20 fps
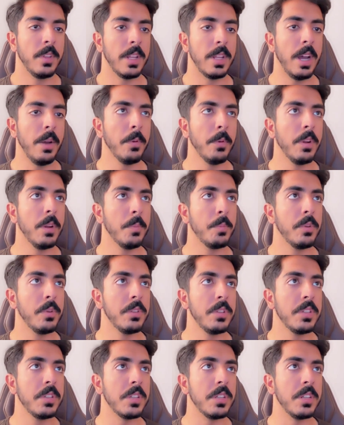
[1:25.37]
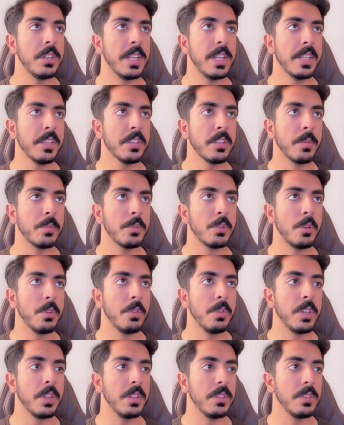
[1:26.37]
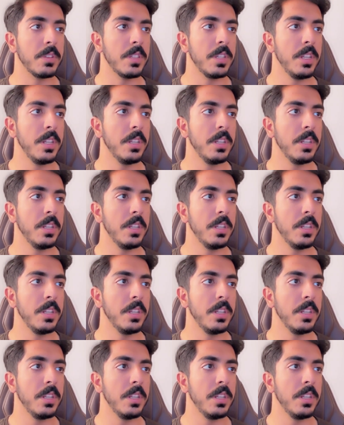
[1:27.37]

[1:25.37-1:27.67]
Now I'm going to put this in desktop so you can see